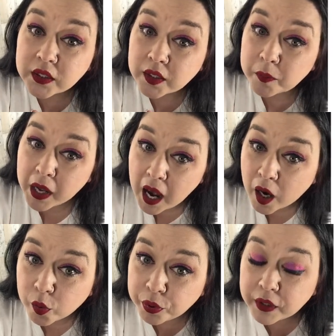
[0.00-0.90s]
some
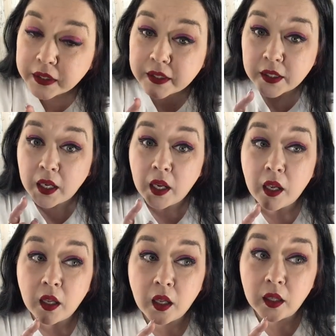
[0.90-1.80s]
cow print
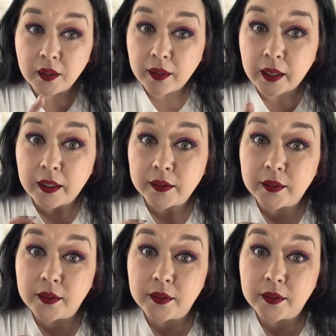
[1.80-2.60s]
leggings.